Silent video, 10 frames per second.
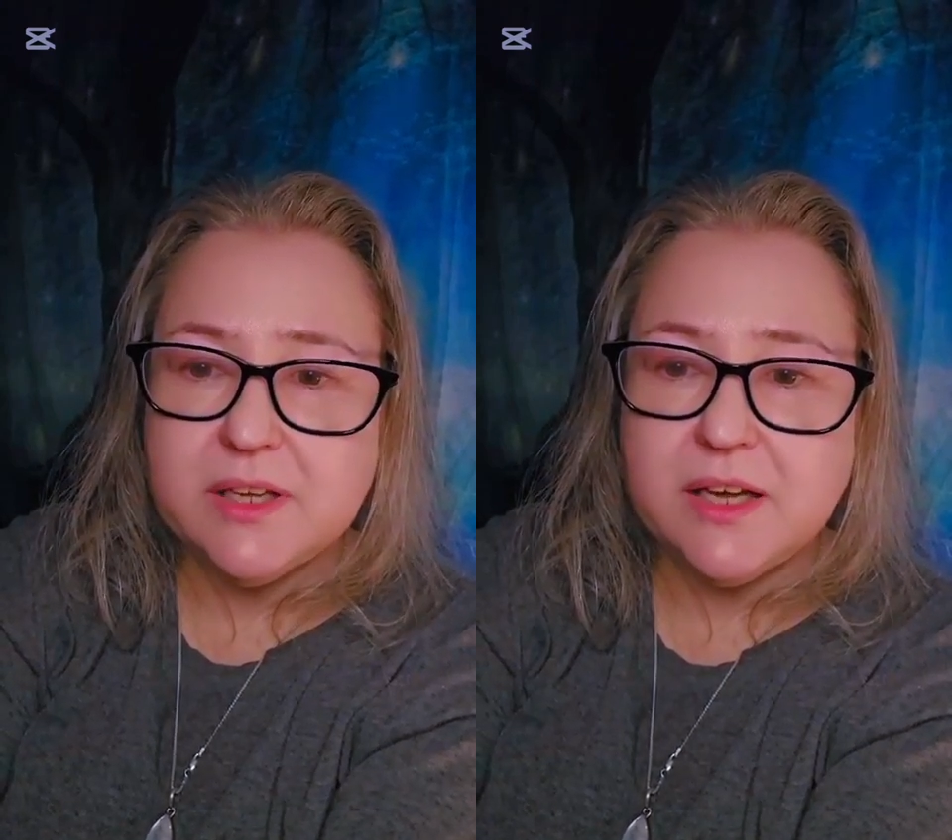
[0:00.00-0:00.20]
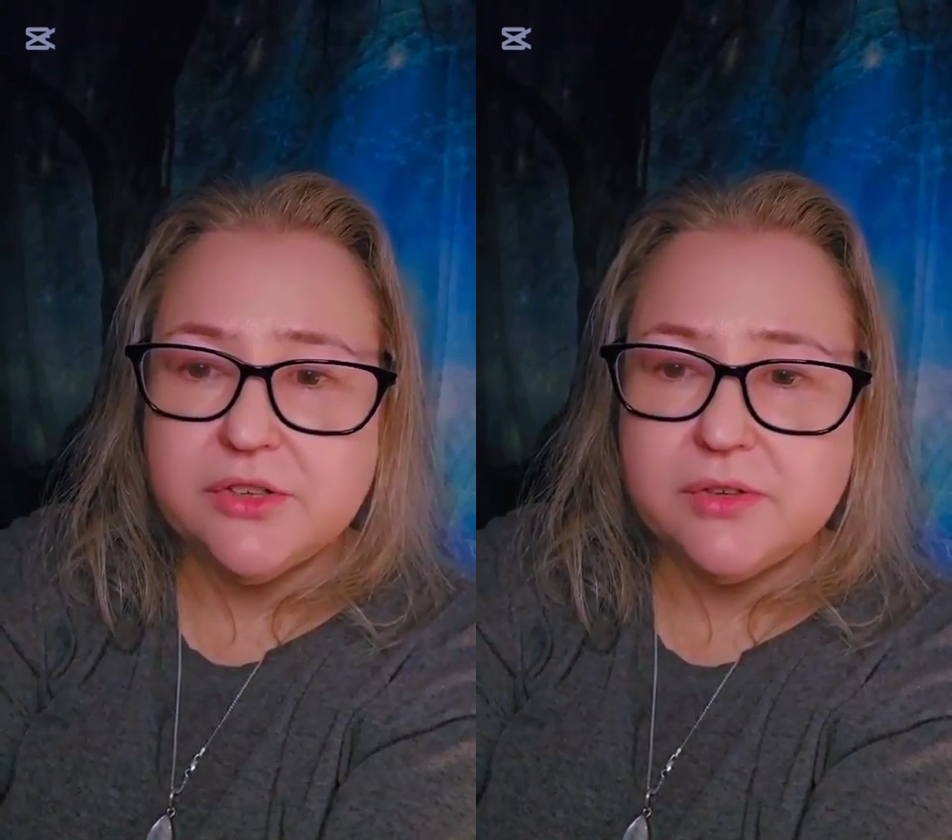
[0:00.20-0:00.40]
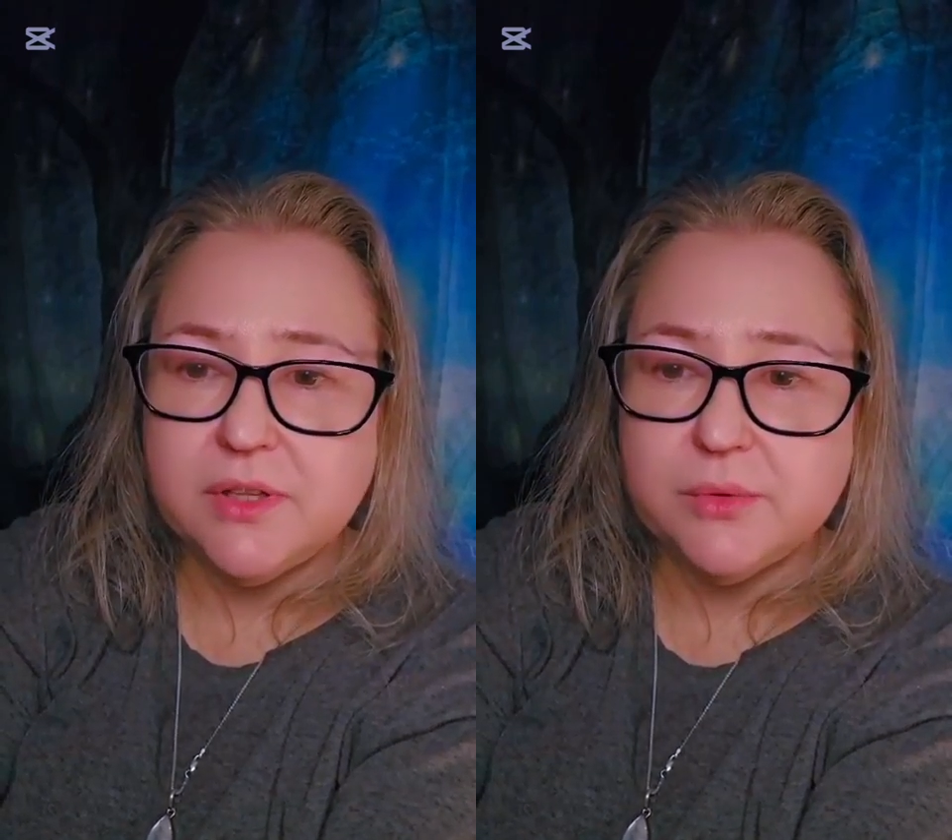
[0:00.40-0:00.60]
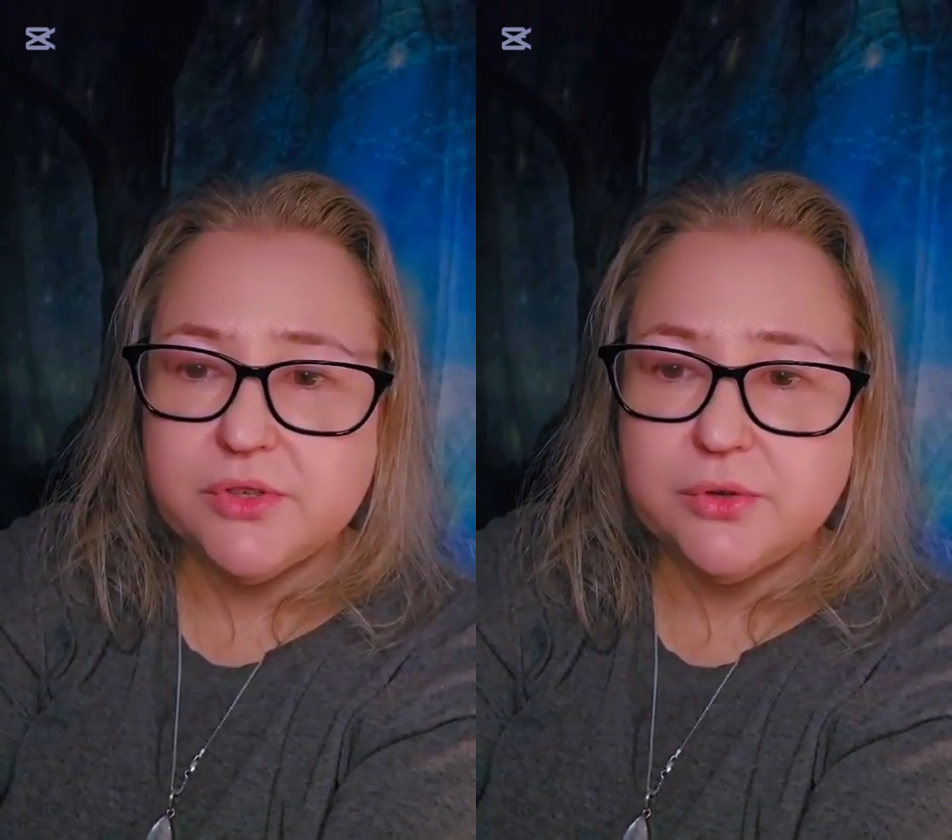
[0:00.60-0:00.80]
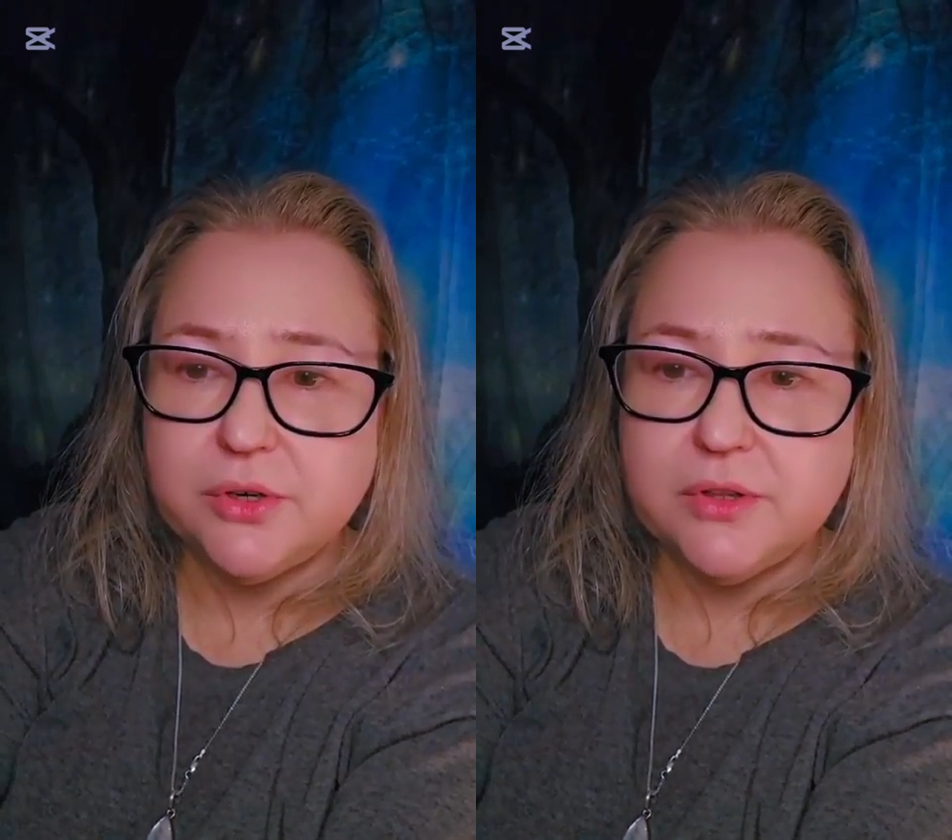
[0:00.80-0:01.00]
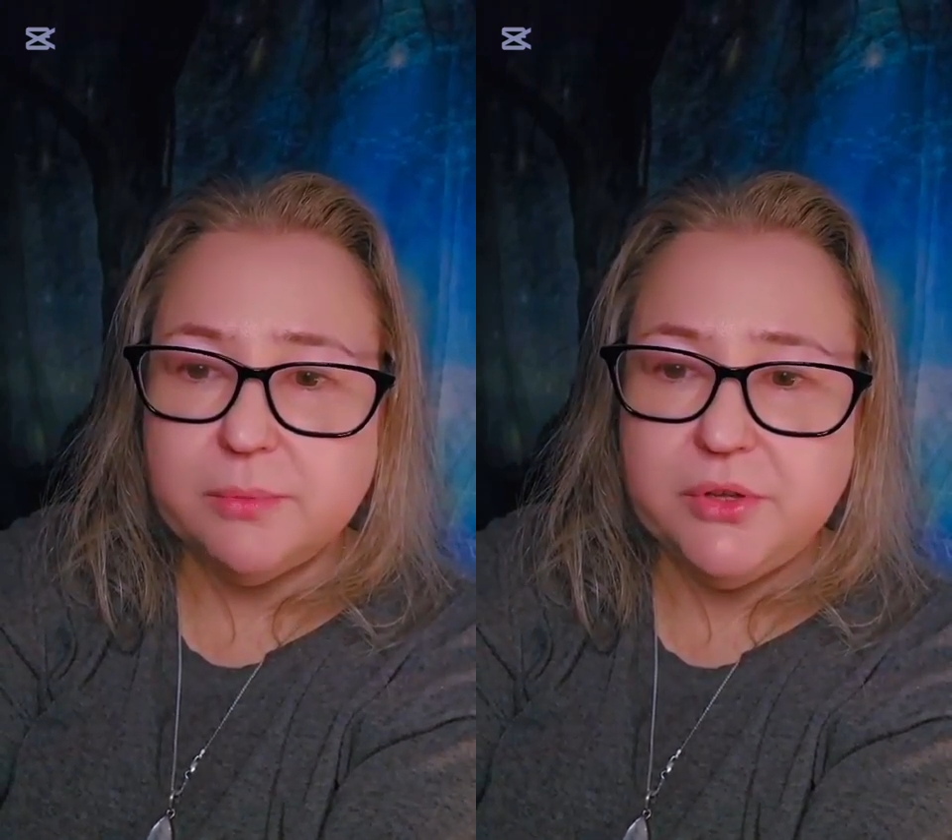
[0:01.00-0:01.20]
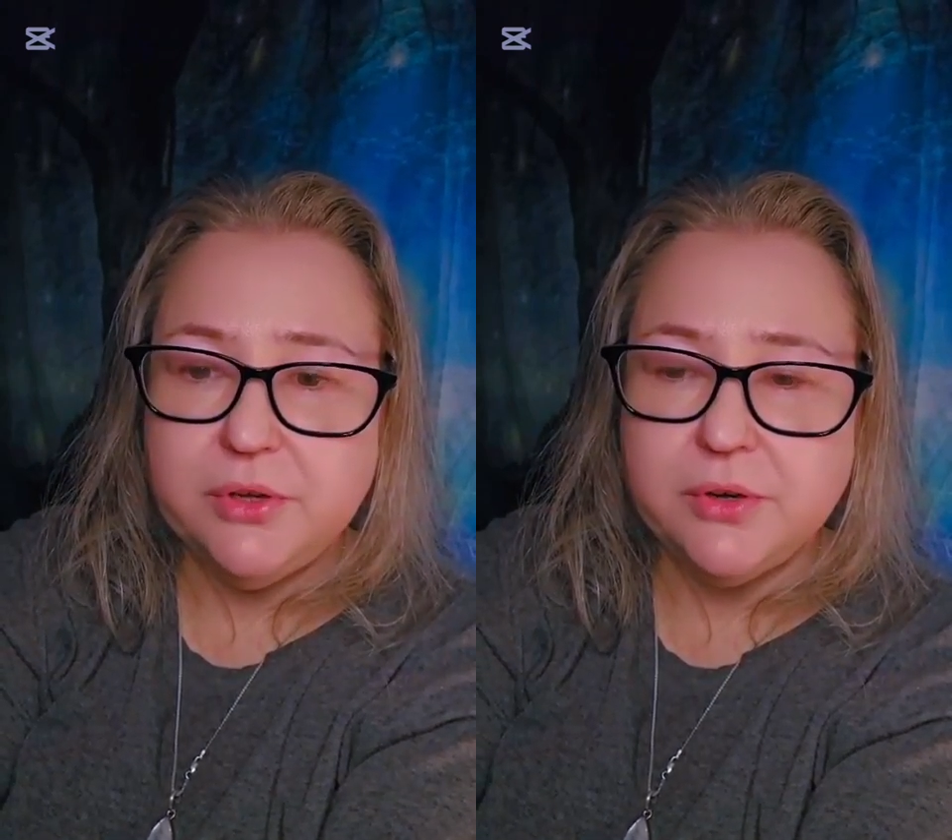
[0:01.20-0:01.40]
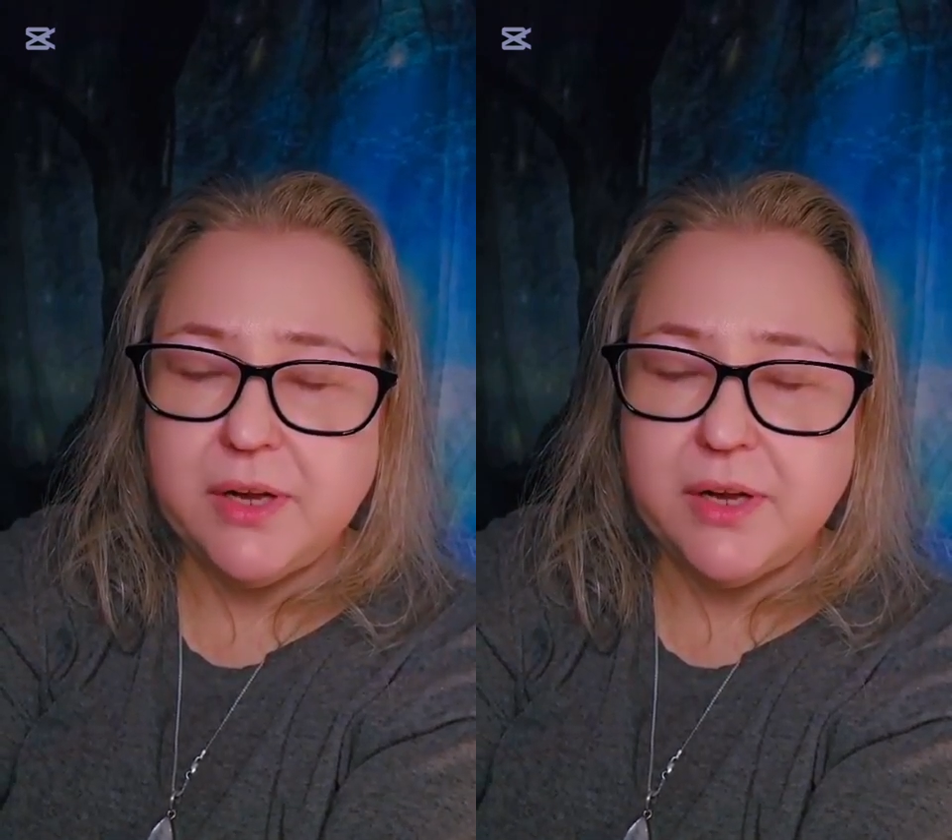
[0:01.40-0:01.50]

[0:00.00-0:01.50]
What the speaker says: country that restored the pure